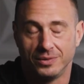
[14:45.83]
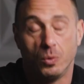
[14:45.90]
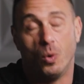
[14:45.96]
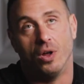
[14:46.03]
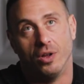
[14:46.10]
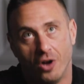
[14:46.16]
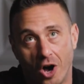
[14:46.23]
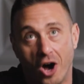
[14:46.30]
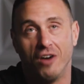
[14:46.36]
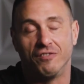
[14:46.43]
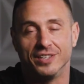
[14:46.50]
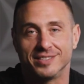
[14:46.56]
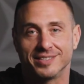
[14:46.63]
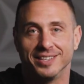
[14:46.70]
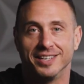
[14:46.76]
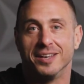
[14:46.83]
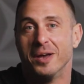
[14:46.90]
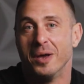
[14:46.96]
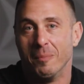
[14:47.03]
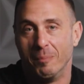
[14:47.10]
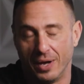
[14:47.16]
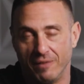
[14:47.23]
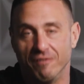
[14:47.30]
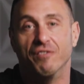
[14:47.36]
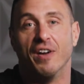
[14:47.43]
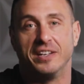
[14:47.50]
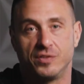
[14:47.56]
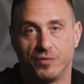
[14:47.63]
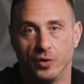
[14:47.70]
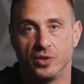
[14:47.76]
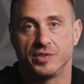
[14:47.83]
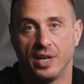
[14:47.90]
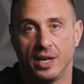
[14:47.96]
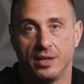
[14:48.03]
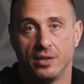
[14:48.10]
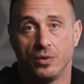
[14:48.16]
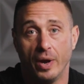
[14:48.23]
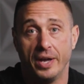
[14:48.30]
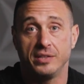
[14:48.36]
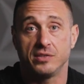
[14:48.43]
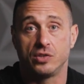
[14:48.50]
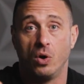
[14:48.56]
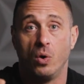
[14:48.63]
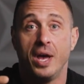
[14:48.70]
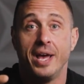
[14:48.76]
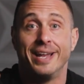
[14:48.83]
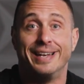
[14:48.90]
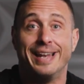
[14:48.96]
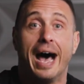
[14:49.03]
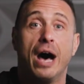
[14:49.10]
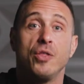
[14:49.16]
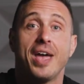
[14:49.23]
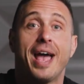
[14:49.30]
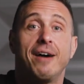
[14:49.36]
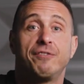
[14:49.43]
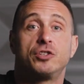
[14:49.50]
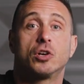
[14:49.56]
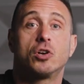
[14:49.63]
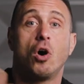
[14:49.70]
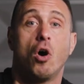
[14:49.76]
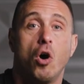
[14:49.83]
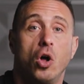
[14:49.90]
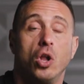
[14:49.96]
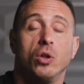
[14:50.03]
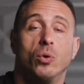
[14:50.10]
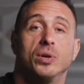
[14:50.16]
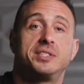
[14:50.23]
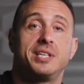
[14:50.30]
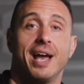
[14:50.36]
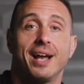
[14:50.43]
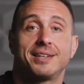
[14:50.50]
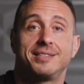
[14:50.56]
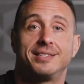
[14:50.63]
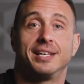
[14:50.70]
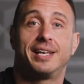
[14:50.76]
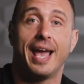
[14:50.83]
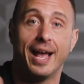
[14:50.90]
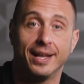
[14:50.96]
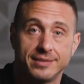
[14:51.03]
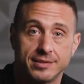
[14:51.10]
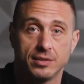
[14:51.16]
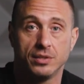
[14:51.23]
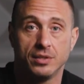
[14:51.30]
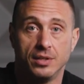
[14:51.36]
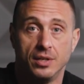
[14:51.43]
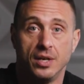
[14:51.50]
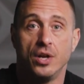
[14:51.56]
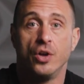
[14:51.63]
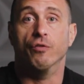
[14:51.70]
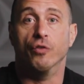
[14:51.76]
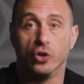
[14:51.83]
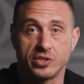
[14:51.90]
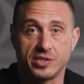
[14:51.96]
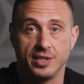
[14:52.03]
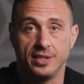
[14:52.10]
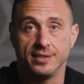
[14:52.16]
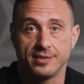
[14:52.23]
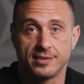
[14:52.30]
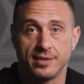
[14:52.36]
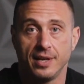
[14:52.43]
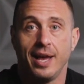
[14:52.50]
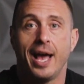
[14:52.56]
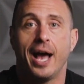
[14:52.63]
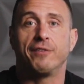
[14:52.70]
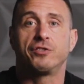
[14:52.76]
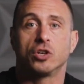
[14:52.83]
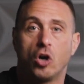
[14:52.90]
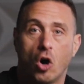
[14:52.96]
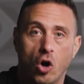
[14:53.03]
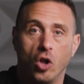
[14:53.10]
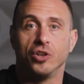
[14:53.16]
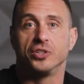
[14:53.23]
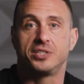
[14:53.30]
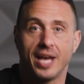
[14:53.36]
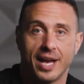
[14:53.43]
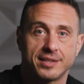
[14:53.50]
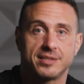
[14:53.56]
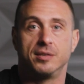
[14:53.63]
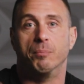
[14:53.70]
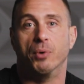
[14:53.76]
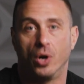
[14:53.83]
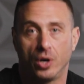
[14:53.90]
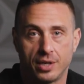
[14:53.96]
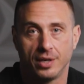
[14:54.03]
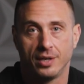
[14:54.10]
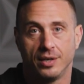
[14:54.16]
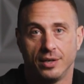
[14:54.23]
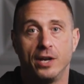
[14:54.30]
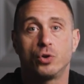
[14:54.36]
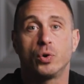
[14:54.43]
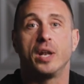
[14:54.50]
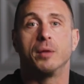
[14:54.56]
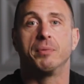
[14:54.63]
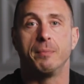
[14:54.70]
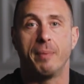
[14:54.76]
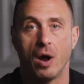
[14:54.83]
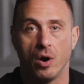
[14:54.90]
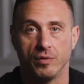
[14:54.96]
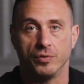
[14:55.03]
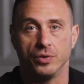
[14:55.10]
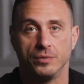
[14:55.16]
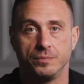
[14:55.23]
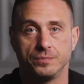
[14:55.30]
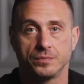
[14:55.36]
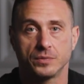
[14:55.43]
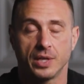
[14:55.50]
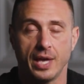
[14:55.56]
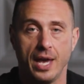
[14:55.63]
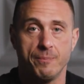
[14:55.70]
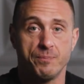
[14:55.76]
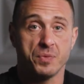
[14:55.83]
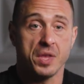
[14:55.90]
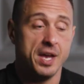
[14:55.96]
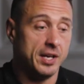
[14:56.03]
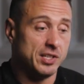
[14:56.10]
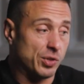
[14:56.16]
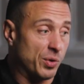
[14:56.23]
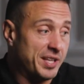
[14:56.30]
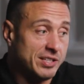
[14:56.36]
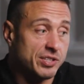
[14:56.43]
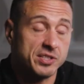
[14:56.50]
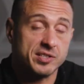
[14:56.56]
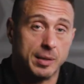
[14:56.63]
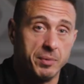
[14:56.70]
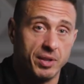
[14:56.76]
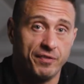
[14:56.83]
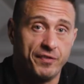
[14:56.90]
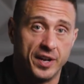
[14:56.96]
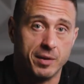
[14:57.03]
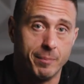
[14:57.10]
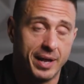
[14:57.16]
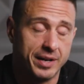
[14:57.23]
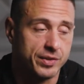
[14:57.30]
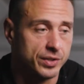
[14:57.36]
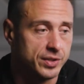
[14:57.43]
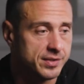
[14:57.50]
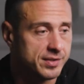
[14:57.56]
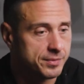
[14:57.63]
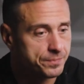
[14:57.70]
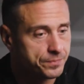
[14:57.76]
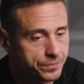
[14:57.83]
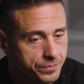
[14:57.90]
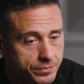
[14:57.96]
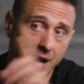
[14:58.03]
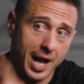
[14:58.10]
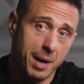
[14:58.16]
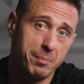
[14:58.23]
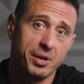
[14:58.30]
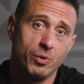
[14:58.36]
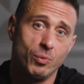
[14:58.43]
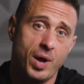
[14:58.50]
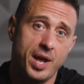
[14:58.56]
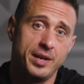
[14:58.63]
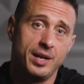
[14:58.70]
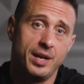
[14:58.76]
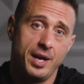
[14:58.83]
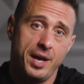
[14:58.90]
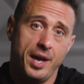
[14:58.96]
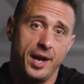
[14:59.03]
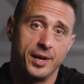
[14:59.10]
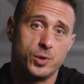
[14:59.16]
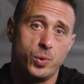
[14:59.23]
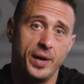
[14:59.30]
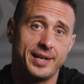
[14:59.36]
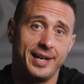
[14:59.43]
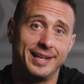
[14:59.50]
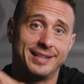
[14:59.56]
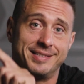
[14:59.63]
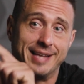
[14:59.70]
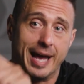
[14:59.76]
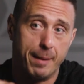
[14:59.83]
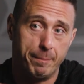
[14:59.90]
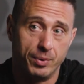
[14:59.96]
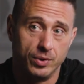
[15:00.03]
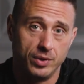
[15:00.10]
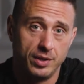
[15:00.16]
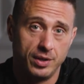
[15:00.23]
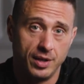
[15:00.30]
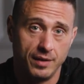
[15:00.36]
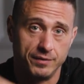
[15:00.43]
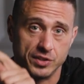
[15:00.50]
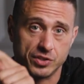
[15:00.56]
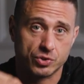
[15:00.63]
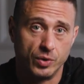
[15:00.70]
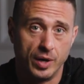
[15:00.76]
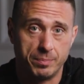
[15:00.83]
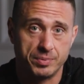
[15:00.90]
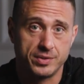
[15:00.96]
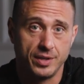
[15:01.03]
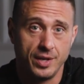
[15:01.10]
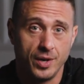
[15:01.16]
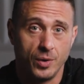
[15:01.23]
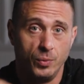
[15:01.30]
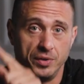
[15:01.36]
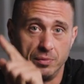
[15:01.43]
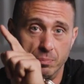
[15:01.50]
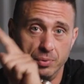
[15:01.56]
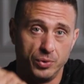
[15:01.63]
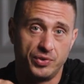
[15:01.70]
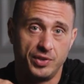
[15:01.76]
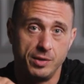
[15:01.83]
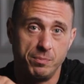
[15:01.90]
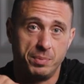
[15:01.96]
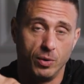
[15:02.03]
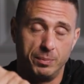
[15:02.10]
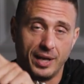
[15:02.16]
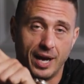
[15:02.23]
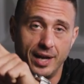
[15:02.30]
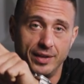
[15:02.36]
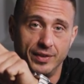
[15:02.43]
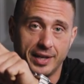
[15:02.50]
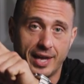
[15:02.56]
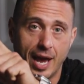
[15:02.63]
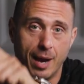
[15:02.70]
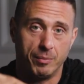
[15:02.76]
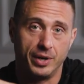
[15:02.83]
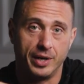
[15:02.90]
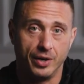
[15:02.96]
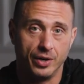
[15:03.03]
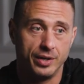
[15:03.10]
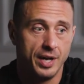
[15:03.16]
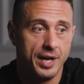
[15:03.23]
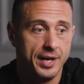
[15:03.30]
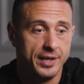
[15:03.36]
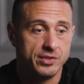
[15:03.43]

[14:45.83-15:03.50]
Well, obviously, but vice versa, right? So now they have to call or text to cancel versus have to call or text to book. Incredibly powerful, okay? So these are some of the fundamentals. I'm gonna run a quick example of a script with Brucey or behind the camera here.